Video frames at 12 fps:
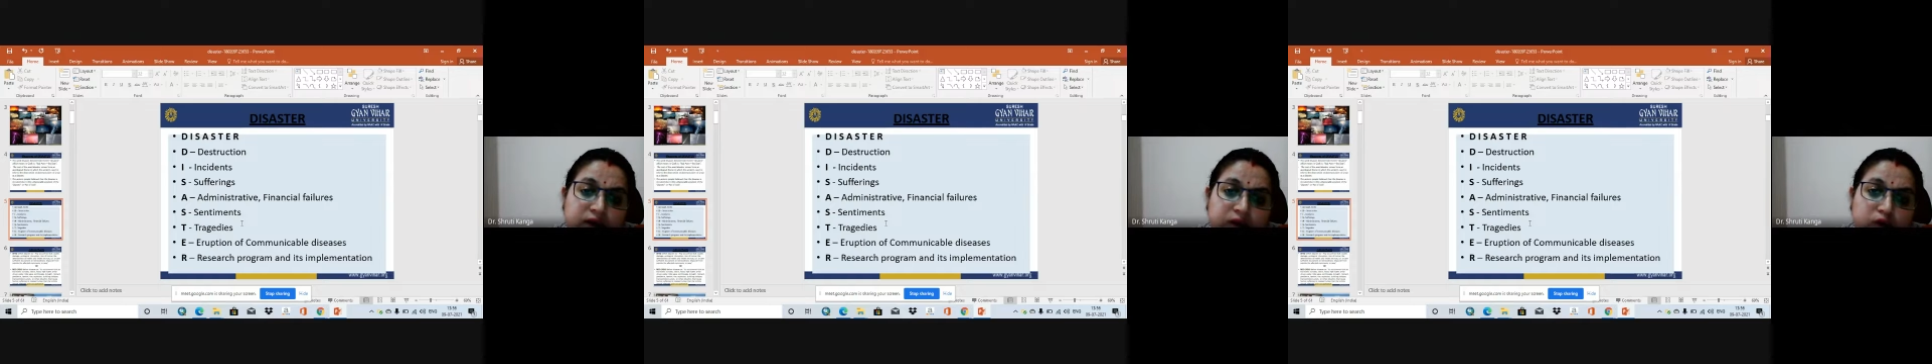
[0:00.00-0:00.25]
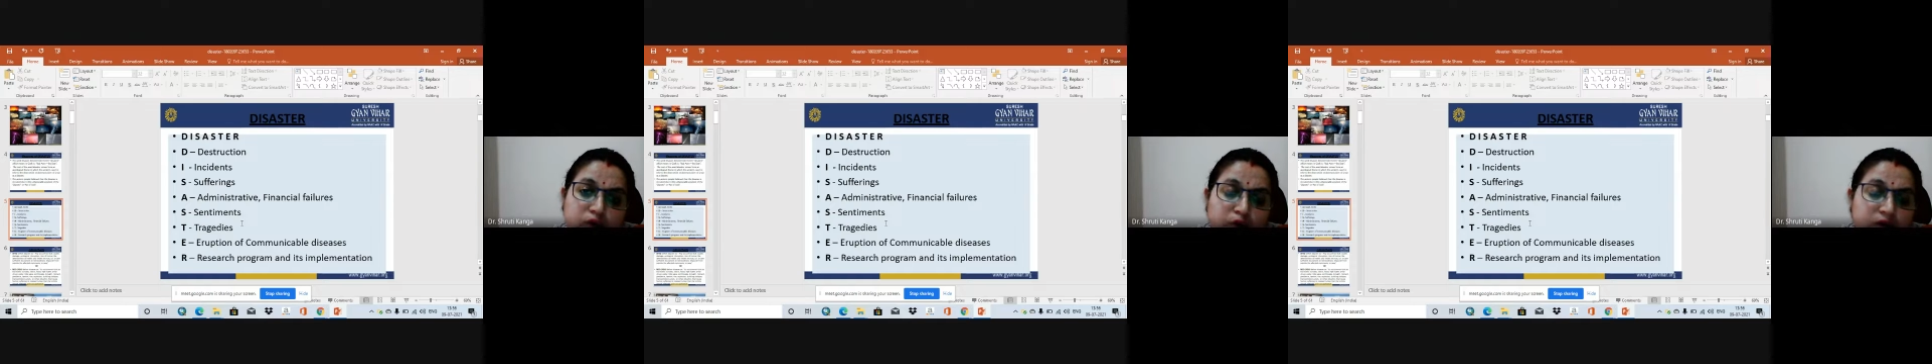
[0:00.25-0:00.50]

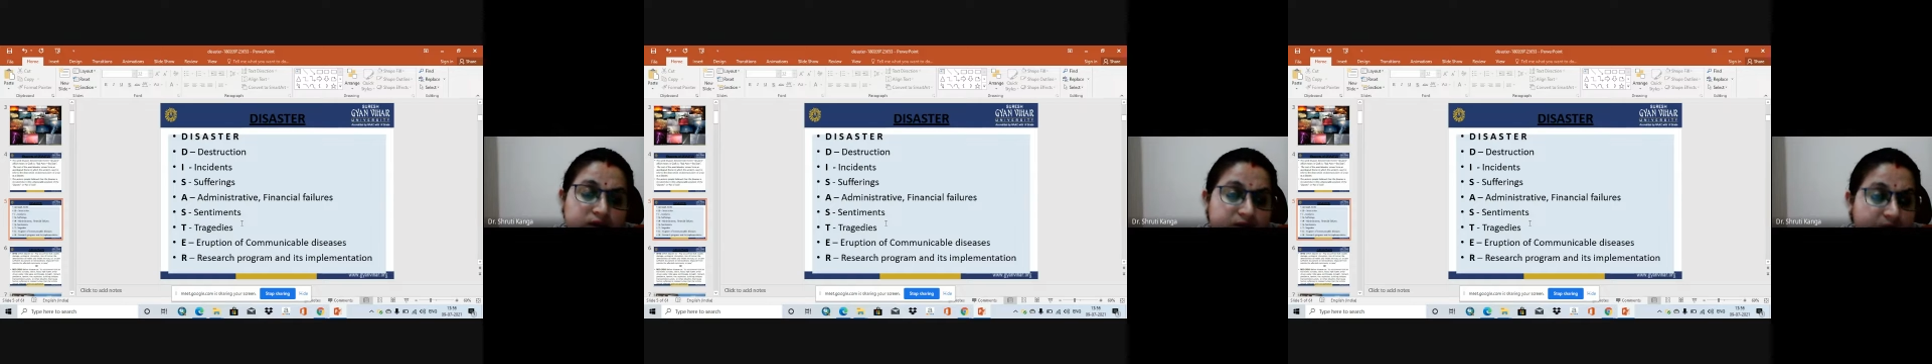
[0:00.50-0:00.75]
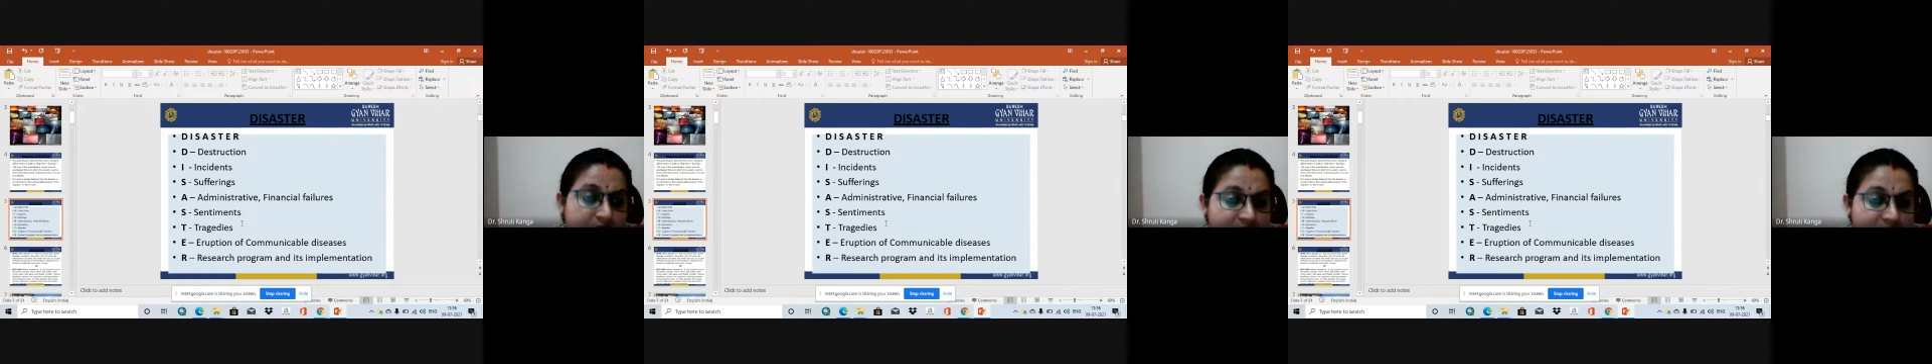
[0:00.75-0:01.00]

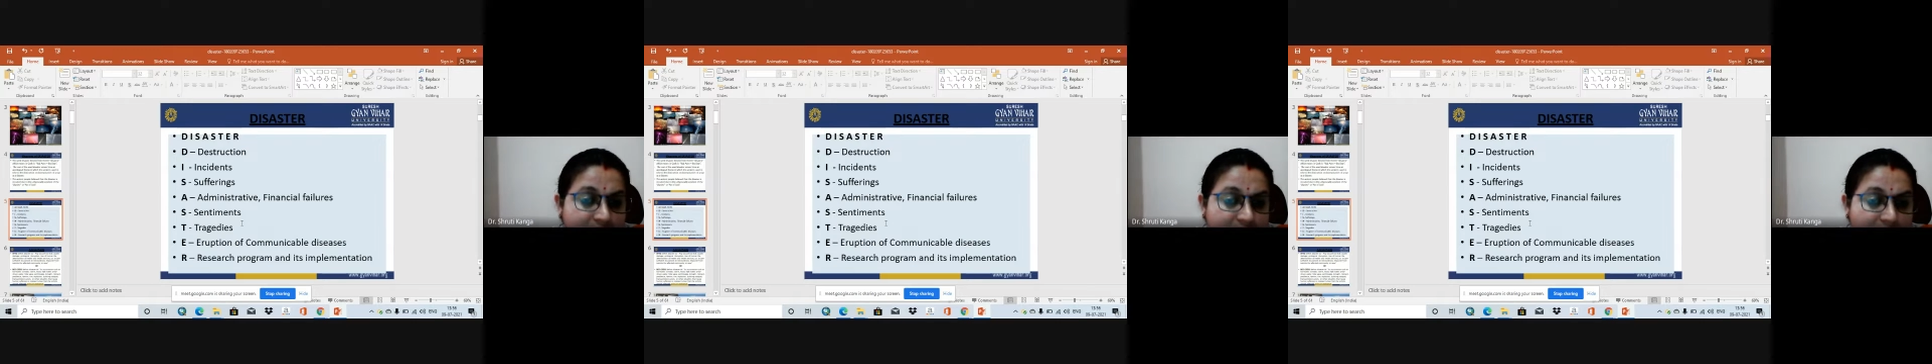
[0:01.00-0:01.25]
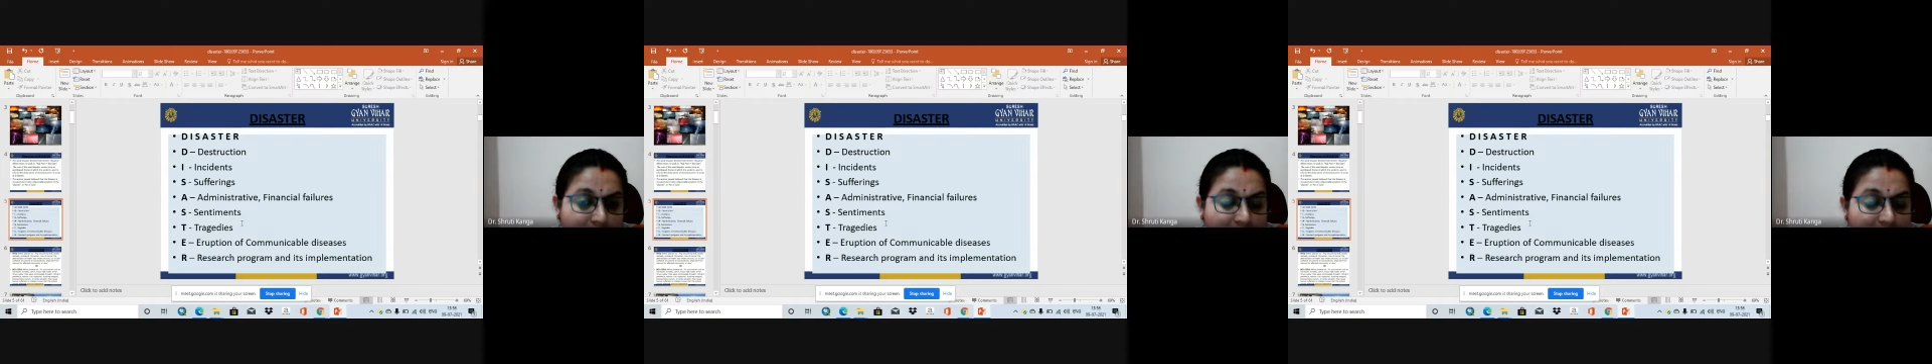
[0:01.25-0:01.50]
research are
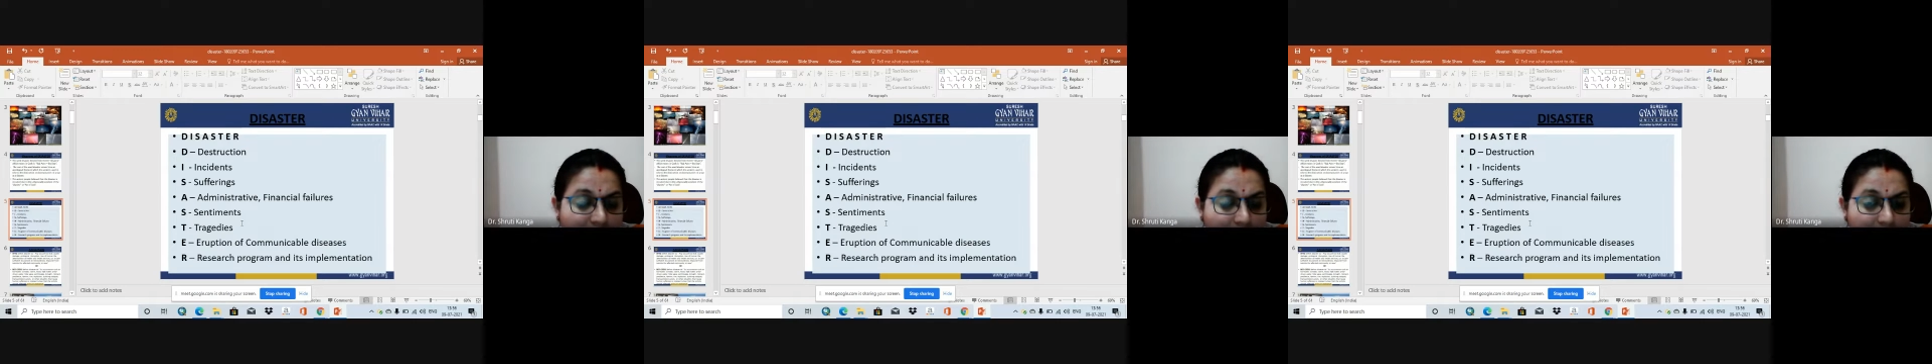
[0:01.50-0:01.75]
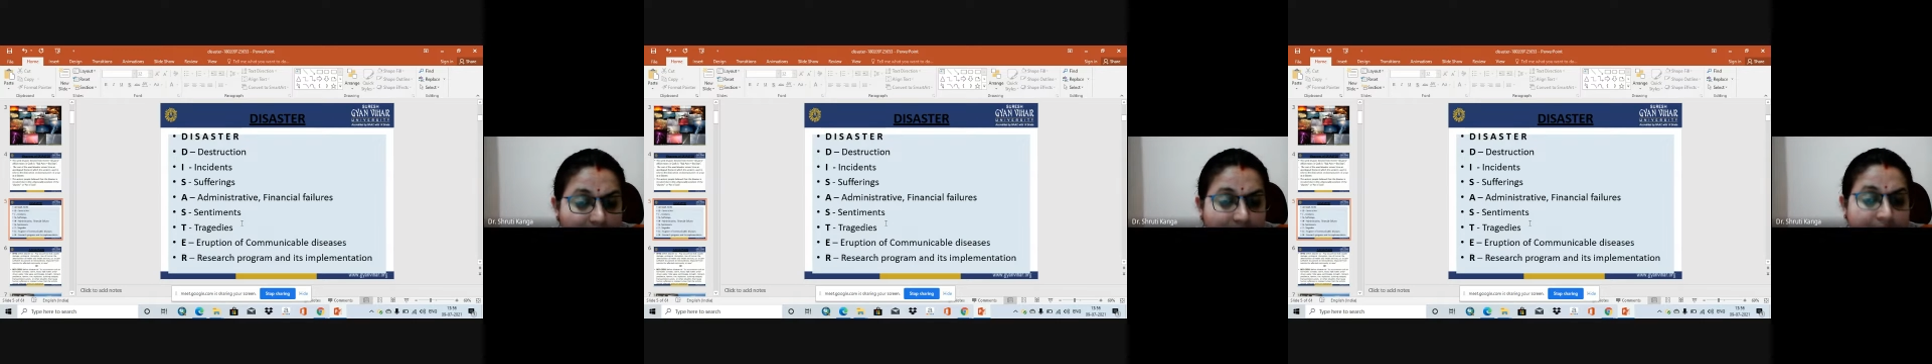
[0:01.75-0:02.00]
coming
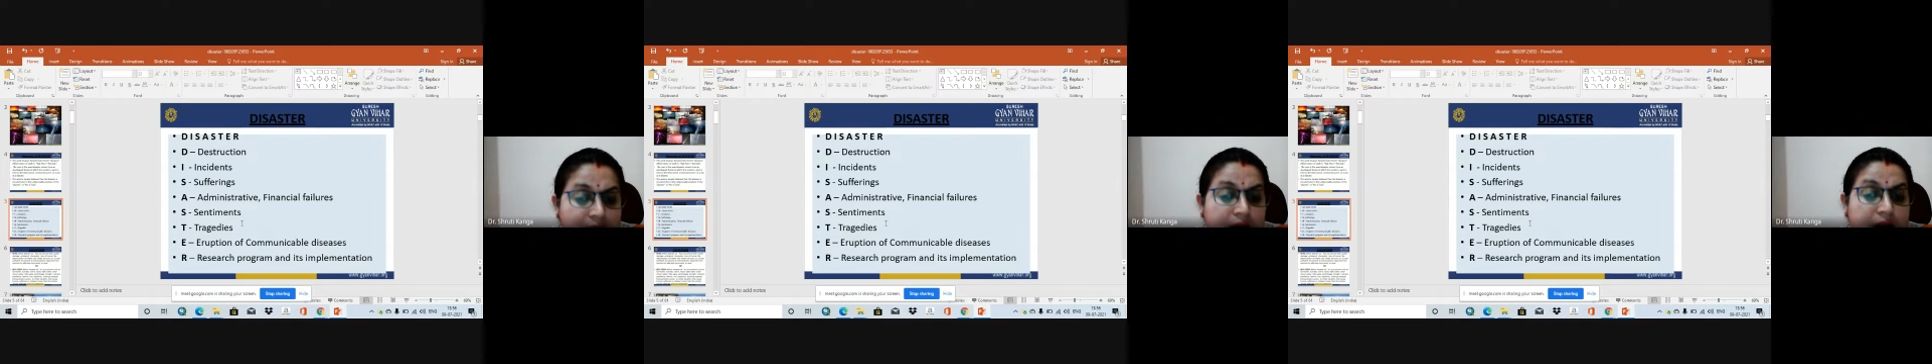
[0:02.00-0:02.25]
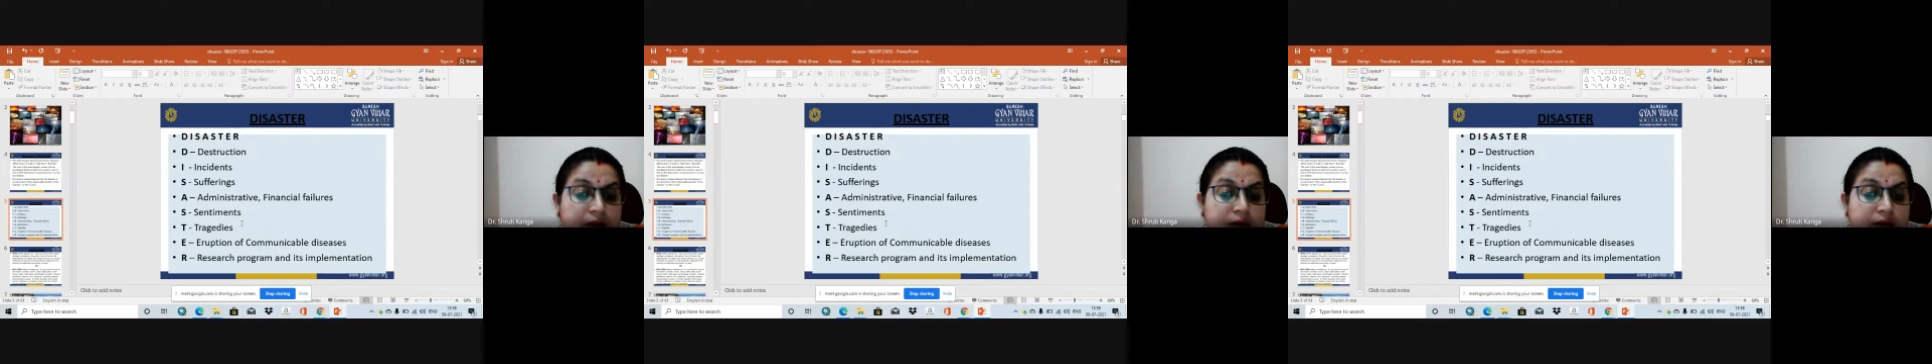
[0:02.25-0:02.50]
up,
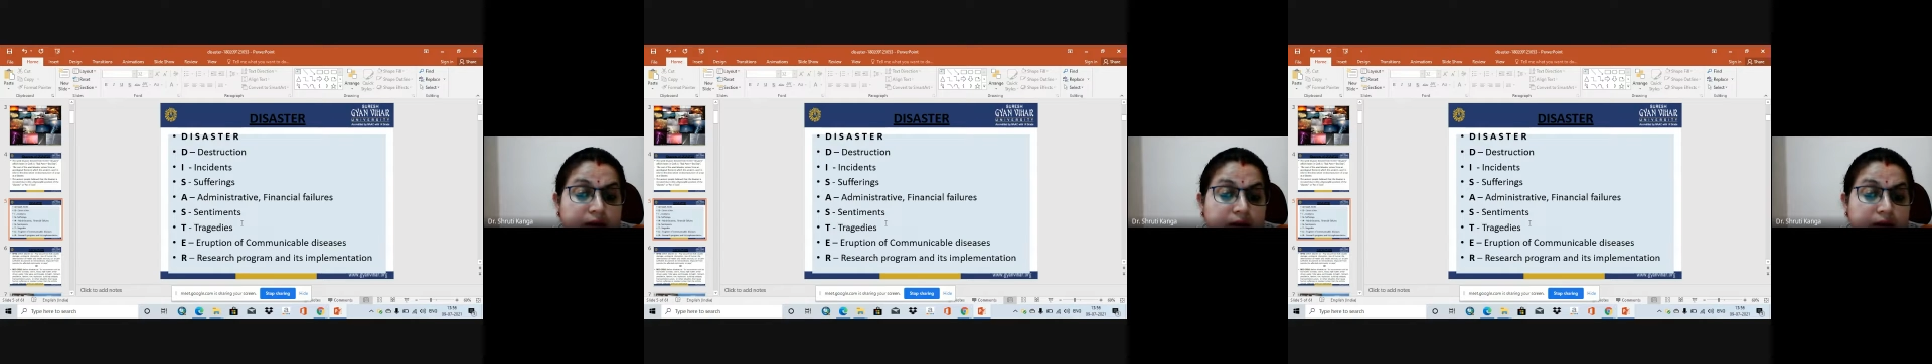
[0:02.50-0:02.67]
and